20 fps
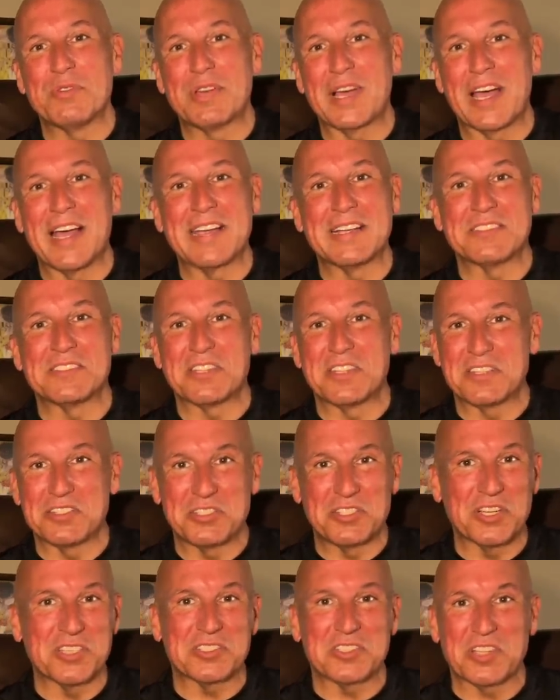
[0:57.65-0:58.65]
guys than
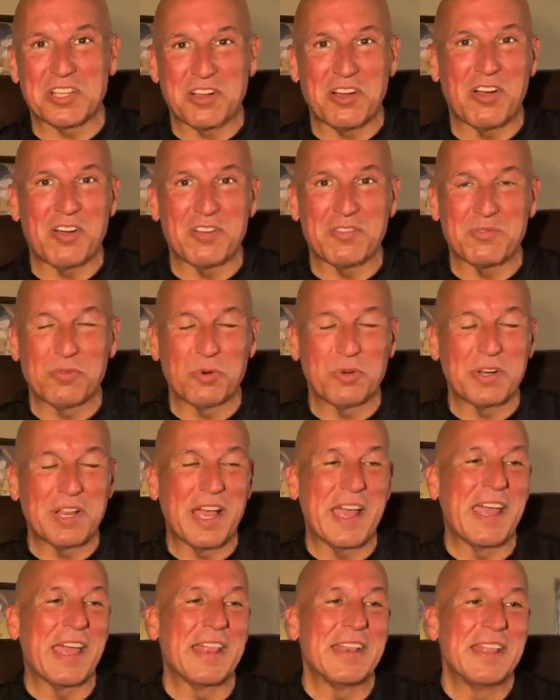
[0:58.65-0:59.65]
just the carnivore
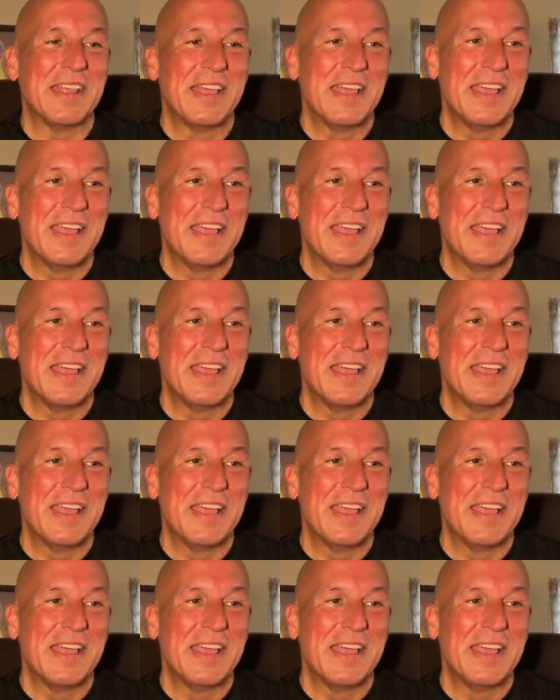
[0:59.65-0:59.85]
diet.